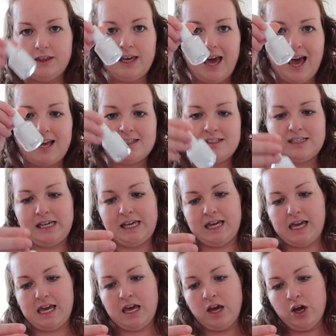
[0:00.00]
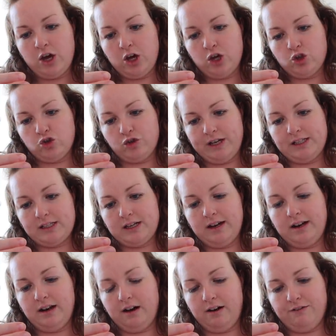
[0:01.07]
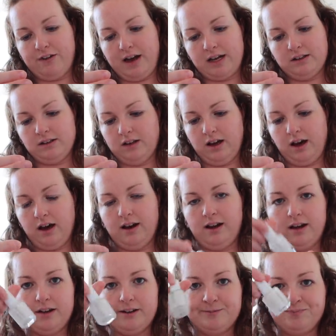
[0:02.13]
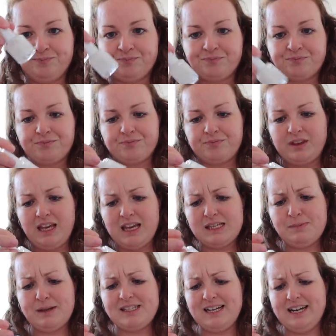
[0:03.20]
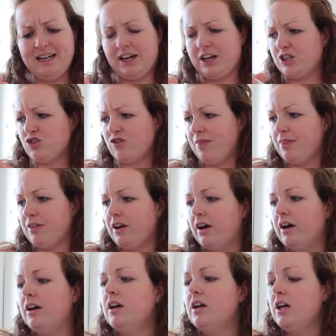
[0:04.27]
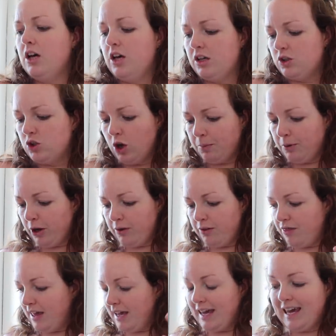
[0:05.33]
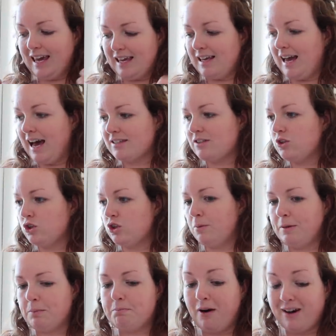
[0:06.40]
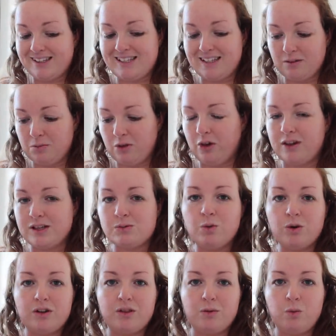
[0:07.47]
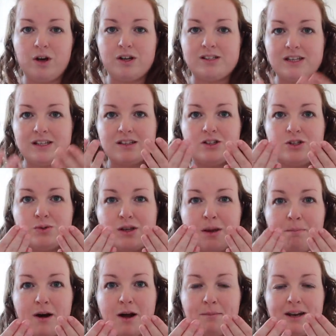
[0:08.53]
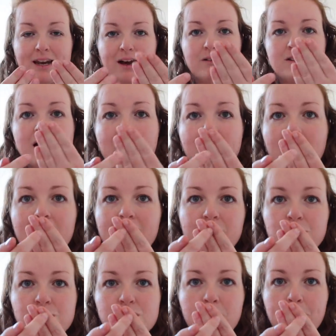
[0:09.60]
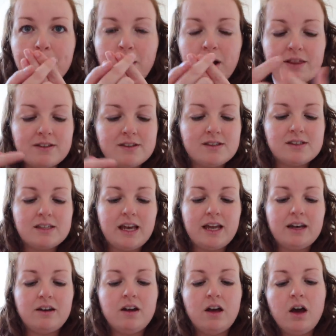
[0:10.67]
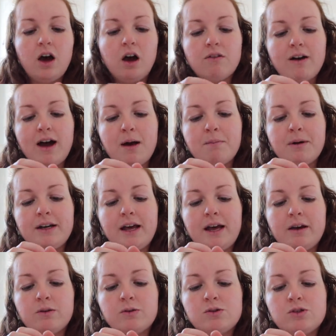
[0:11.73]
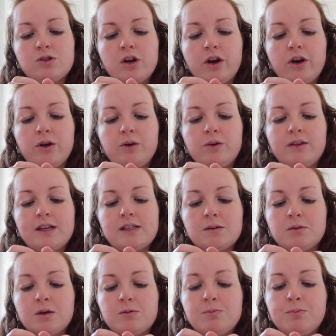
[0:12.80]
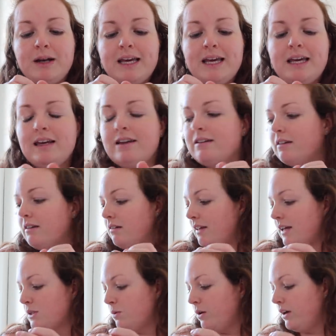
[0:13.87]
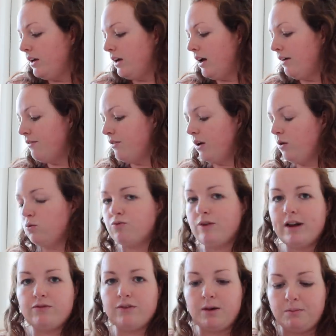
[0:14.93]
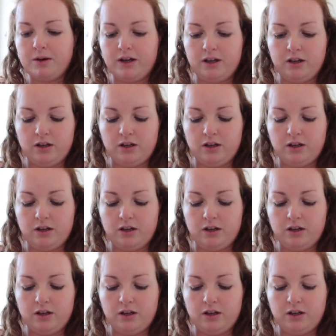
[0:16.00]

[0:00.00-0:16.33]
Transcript: the Essie Treat Love and Colour. It's basically like a strengthener top coat thing. It hasn't stopped me biting them though. That's one of the worst things I do is I bite my nails and I also bite the skin around my nails. So they sometimes bleed and that's why I have like all red around my